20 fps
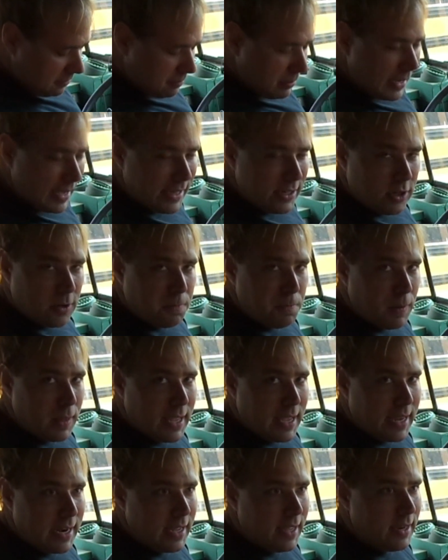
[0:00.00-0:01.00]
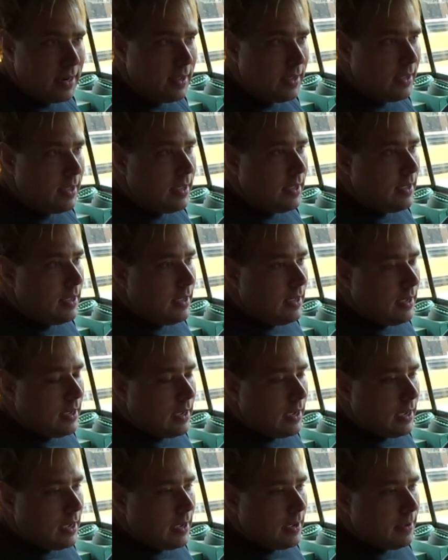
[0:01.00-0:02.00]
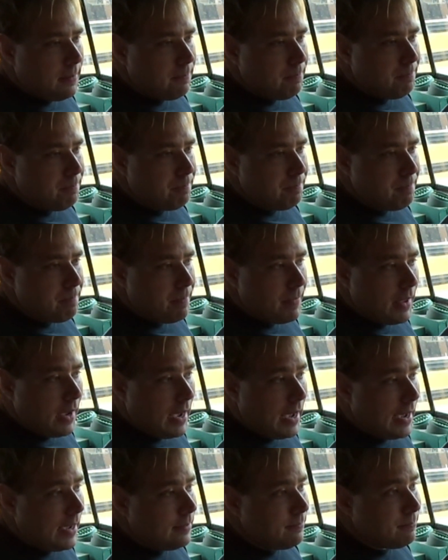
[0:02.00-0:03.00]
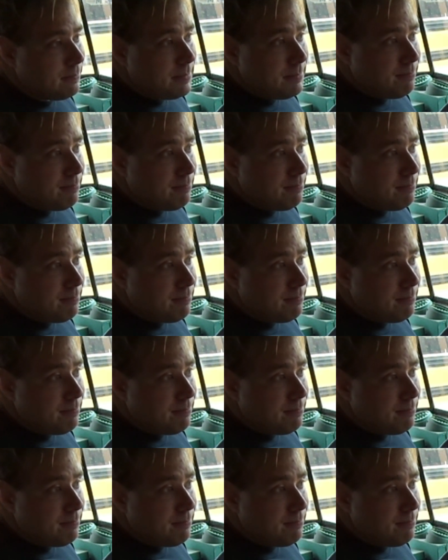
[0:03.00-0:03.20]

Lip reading: Binder Planet. I